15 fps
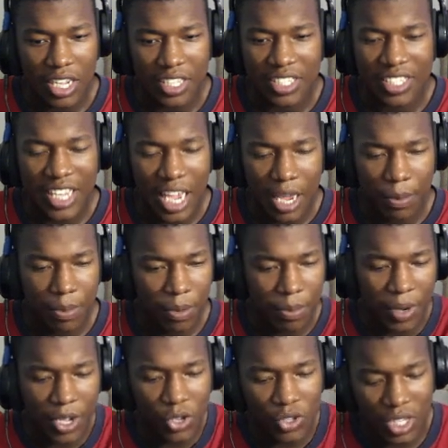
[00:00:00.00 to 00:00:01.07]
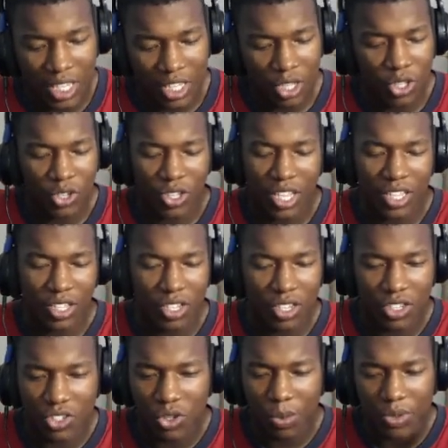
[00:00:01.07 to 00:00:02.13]
escape by using
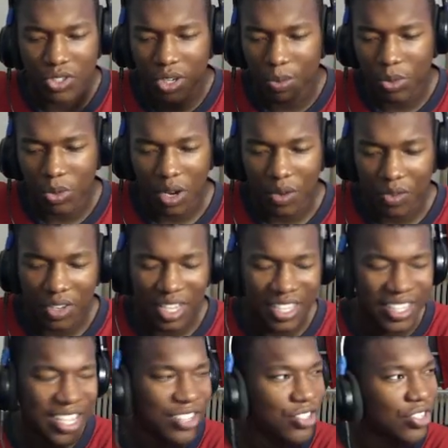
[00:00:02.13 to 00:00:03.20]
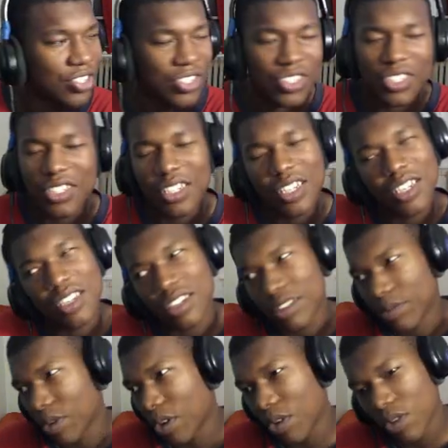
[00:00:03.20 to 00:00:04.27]
the super jump or whatever. That's just
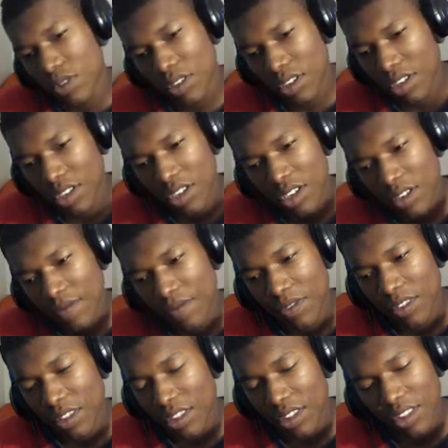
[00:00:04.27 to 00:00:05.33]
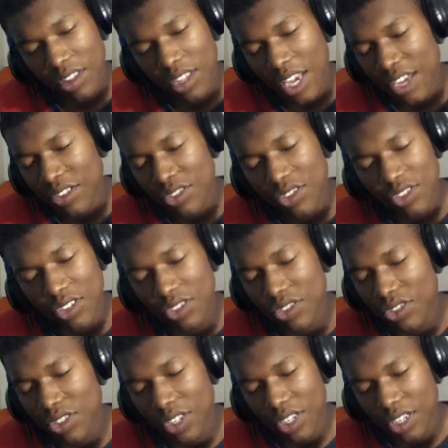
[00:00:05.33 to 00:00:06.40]
cheese, bro. That's
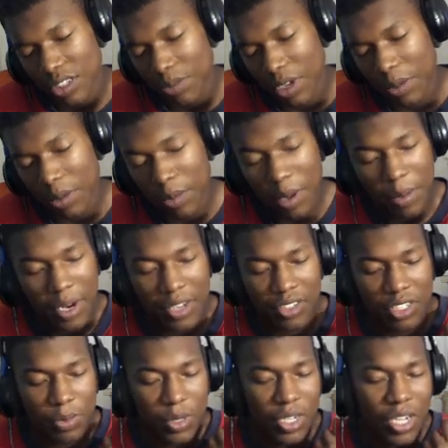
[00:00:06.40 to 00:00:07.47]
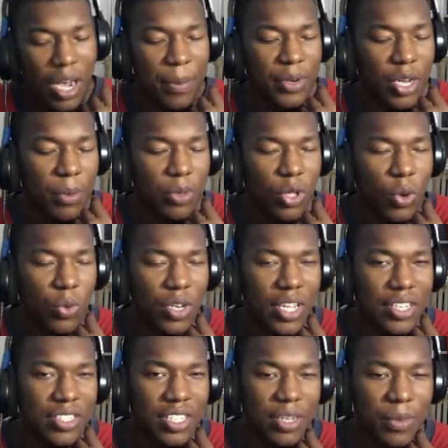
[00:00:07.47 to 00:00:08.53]
just cheese, man. But maybe that's just me. Comment down below. What do
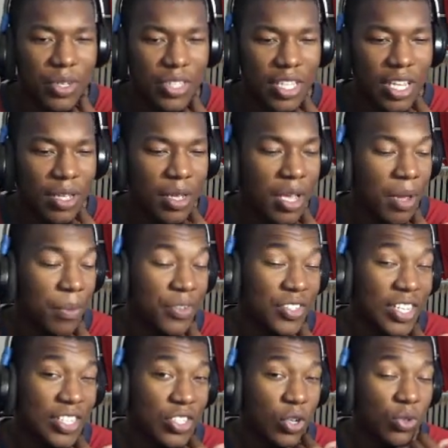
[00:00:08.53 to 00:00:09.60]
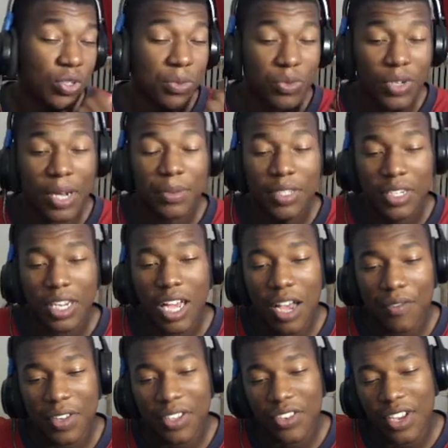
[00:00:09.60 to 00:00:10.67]
you guys think about that? Make sure you guys go subscribe to
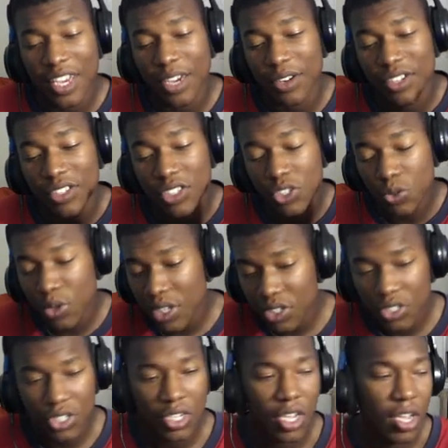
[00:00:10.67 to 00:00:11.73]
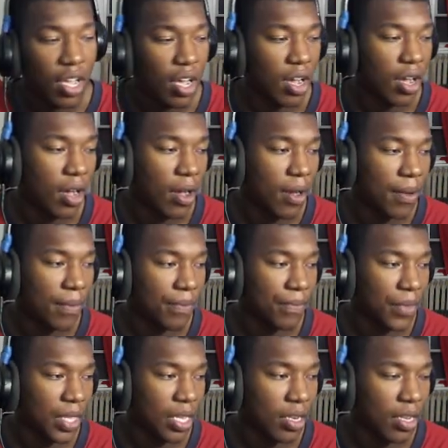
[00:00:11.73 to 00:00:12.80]
Knob and check out his Twitch.
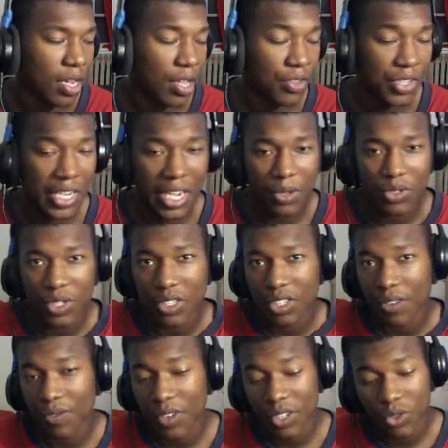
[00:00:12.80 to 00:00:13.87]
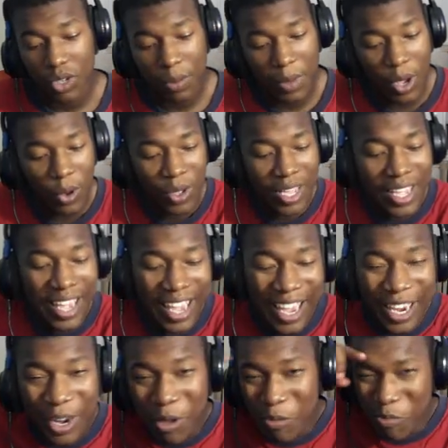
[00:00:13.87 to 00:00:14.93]
And yeah, other than that, I'll see you guys later for the next one. I'm out.
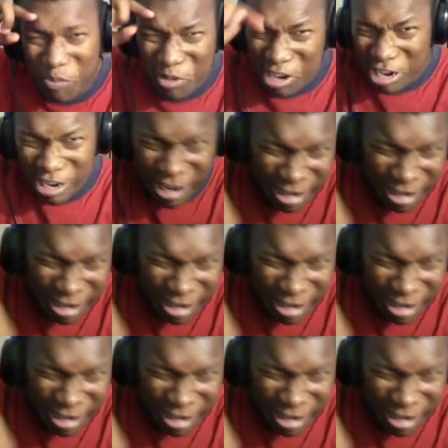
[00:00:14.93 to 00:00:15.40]
And peace.